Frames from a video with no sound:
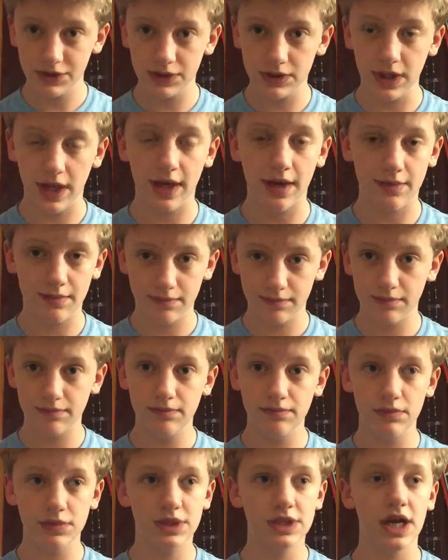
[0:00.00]
like
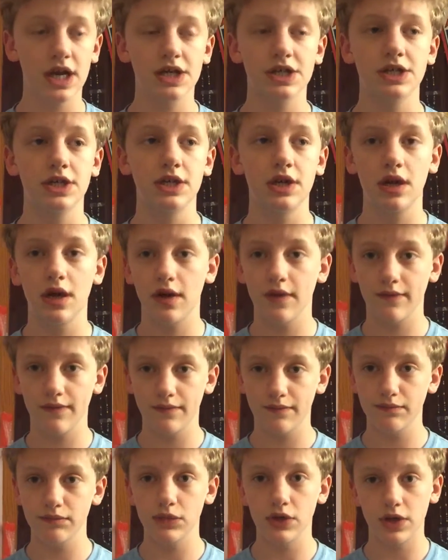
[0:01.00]
section of
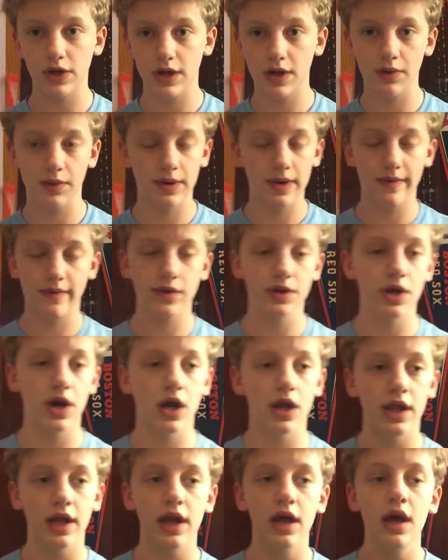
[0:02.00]
learning or whatever you
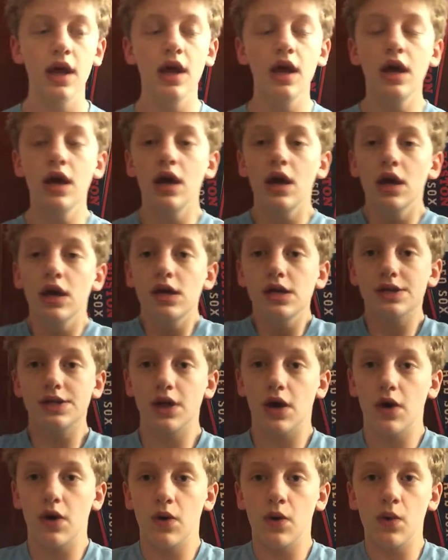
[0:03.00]
call it.
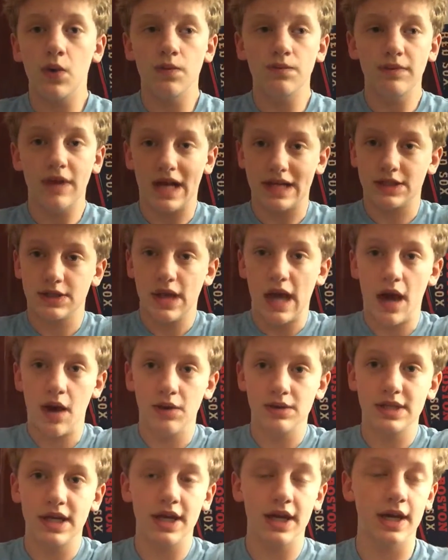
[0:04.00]
So that's how
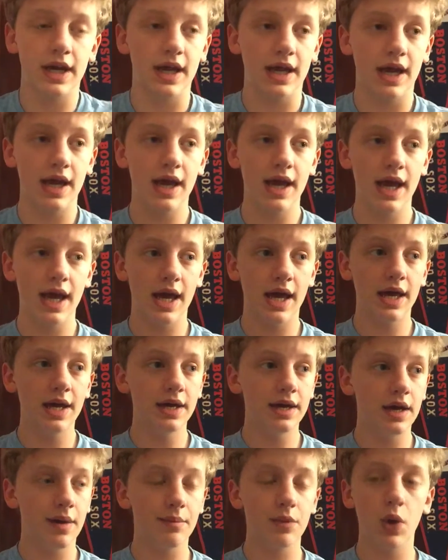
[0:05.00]
it's ending,
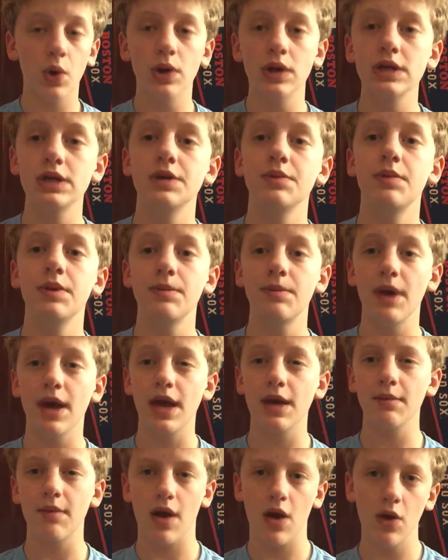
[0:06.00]
and I'm going to be
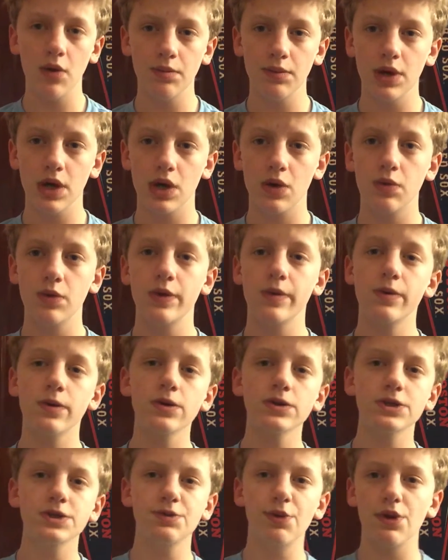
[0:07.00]
making my own book. We were
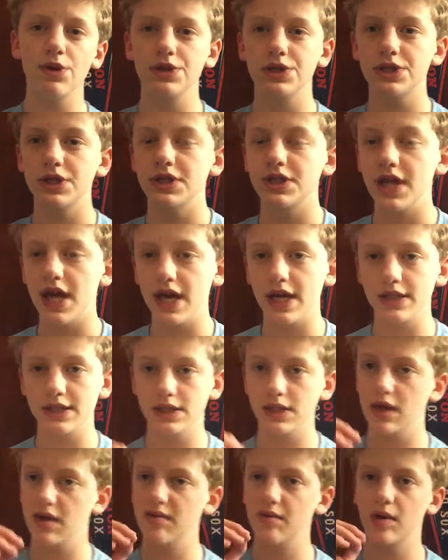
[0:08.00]
supposed to take
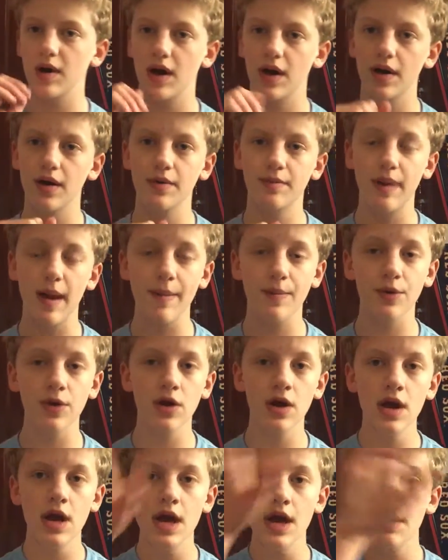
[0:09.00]
some paper,
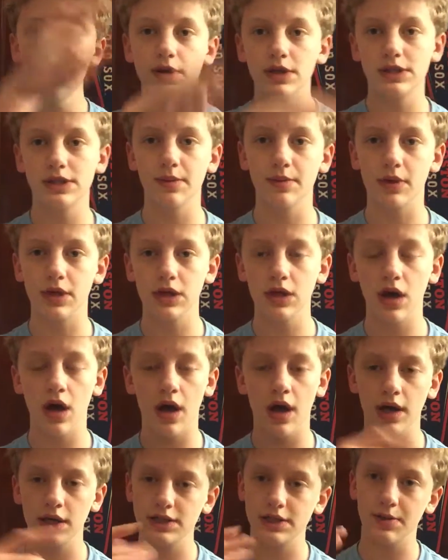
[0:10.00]
put some
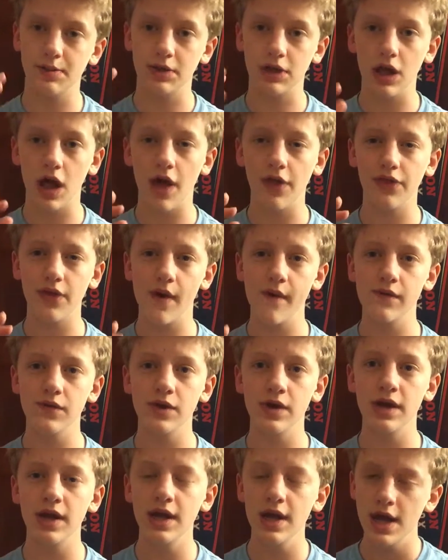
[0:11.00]
cloth over
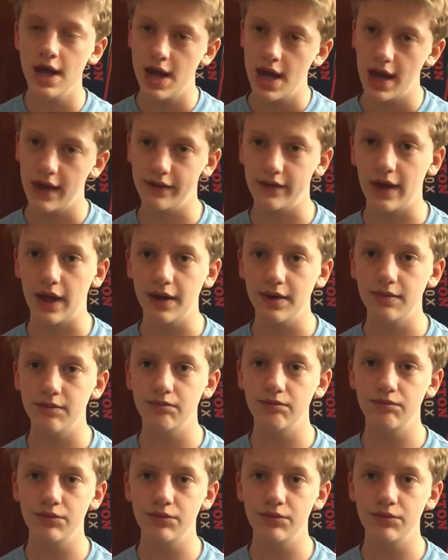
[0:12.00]
it, and then